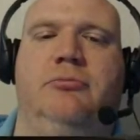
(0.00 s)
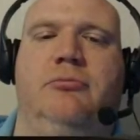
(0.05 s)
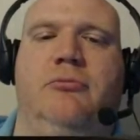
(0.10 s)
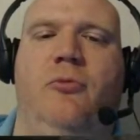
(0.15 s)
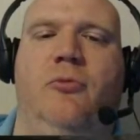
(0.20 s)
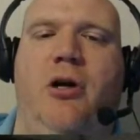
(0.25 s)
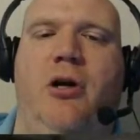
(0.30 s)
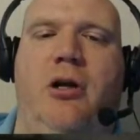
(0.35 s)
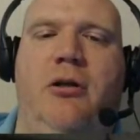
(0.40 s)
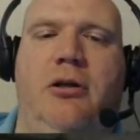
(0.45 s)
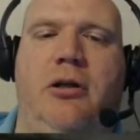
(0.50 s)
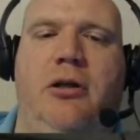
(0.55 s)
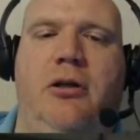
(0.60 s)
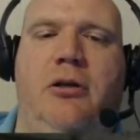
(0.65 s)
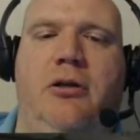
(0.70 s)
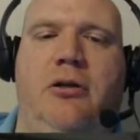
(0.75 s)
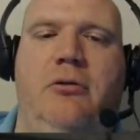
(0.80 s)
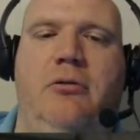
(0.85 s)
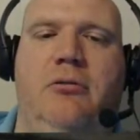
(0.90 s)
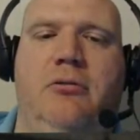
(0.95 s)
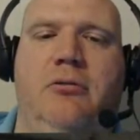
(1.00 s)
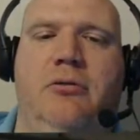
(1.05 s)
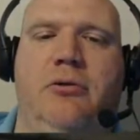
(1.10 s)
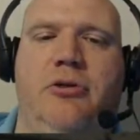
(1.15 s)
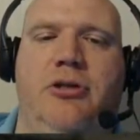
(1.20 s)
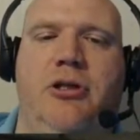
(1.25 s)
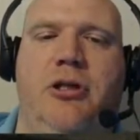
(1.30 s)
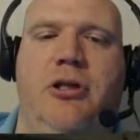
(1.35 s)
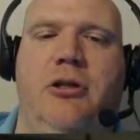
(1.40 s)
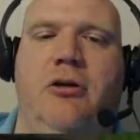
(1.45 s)
We're not looking at you. You
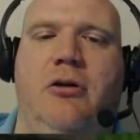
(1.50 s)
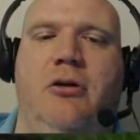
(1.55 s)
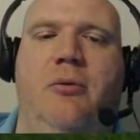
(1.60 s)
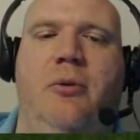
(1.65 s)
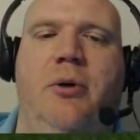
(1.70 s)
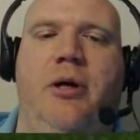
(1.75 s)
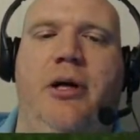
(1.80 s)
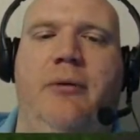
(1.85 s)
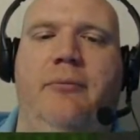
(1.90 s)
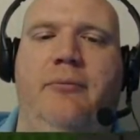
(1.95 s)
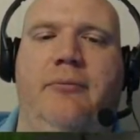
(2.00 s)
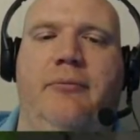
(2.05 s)
just need to go away.